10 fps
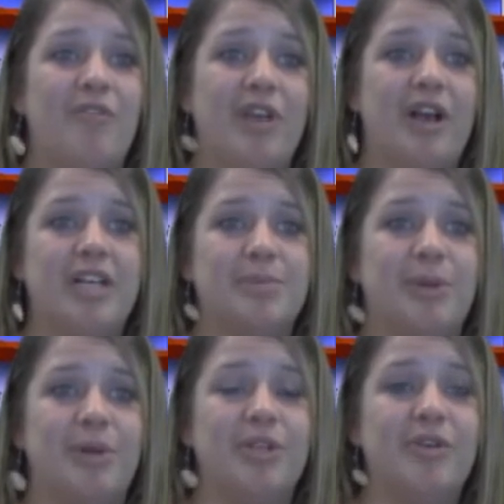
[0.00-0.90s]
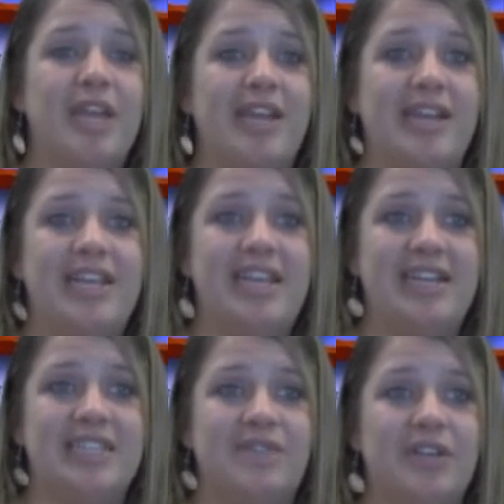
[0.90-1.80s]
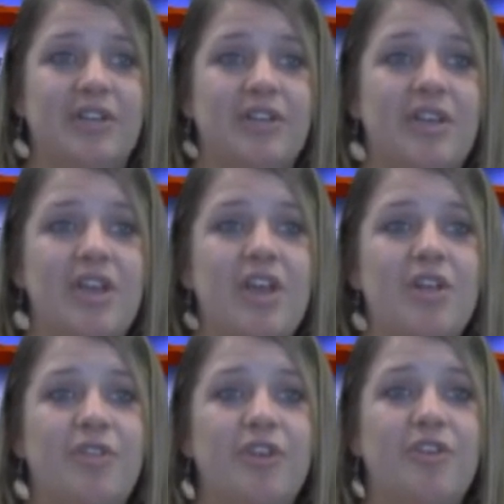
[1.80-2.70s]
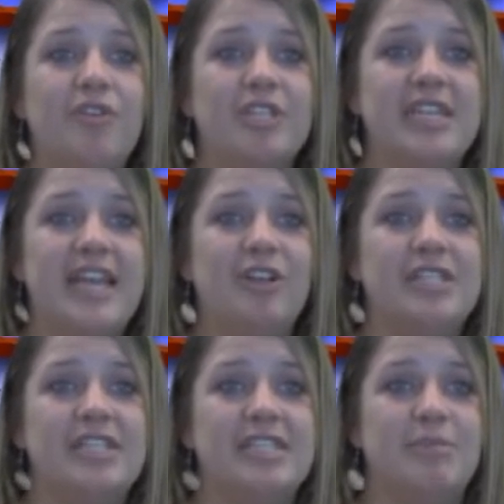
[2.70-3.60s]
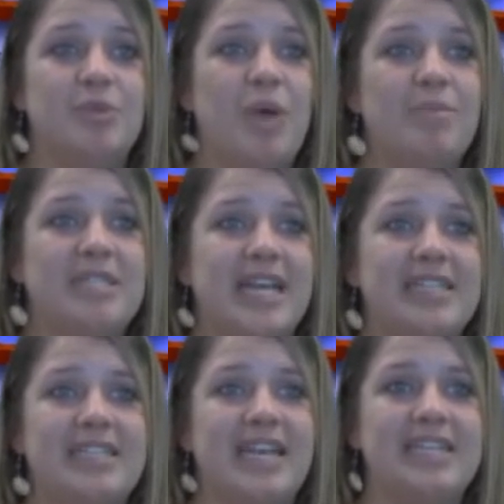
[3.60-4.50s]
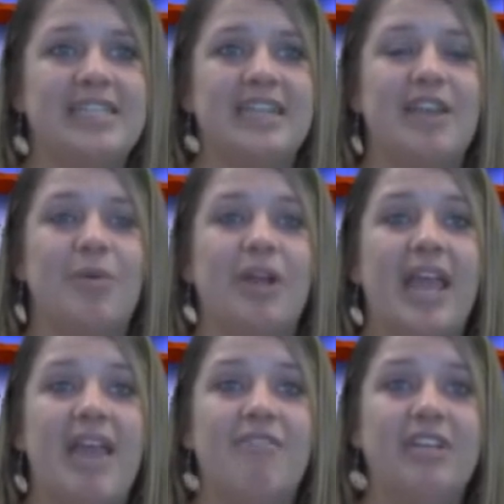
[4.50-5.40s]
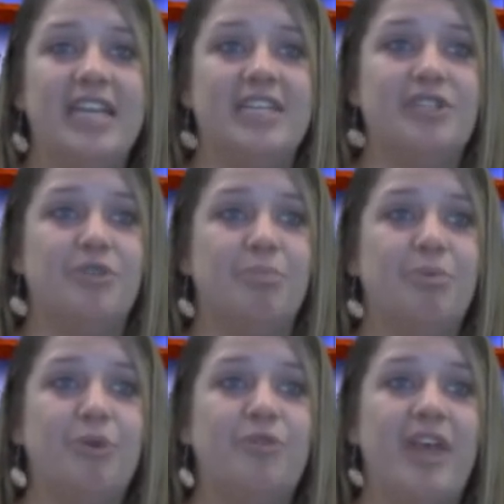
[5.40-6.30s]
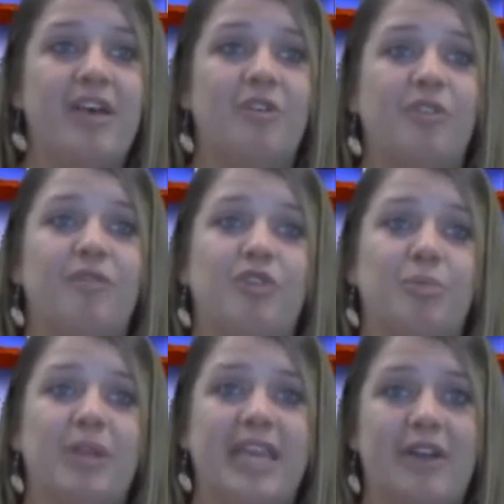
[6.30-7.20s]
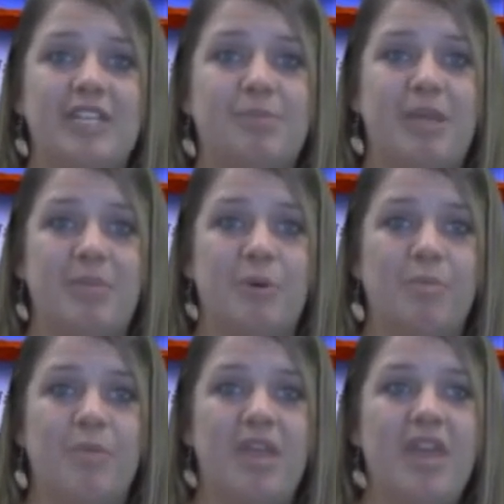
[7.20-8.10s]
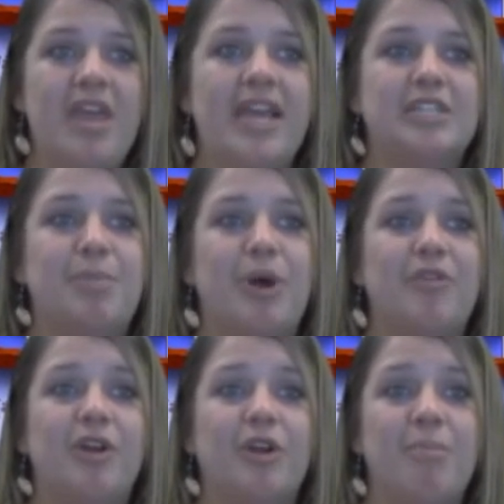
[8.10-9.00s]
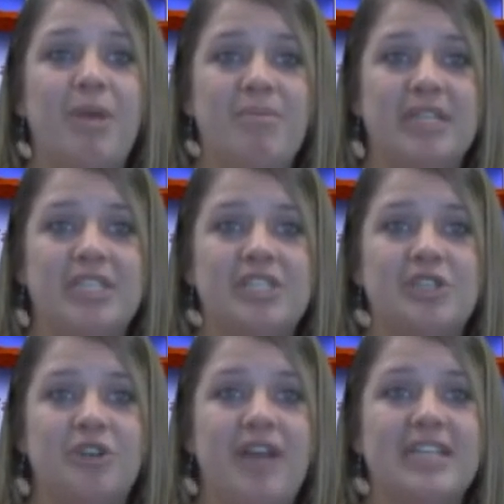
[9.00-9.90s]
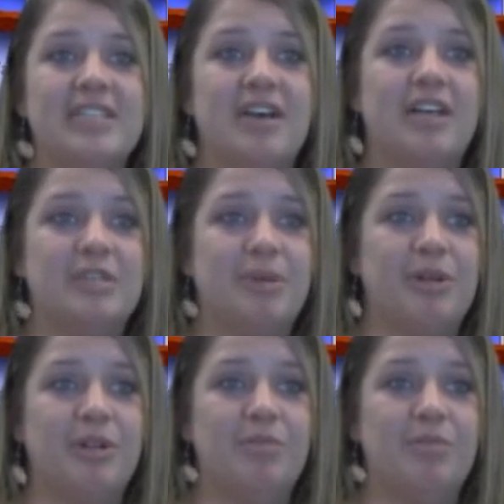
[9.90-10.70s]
hospital located in Kenansville. The University Health System's website states that they work every day to improve the health of Duplin County's people. It's part of our commitment to serve as the hospital